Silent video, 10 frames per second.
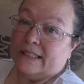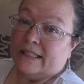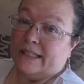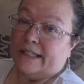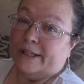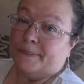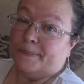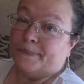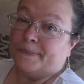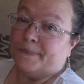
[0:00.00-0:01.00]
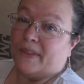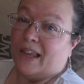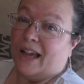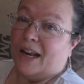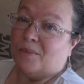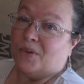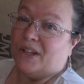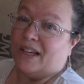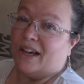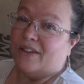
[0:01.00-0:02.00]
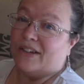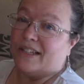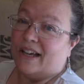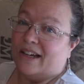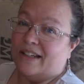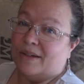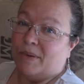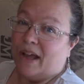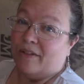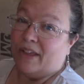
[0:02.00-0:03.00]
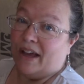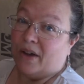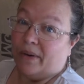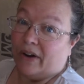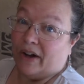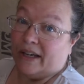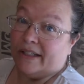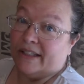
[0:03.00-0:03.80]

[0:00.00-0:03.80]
And I'm really kind of excited to have that going on.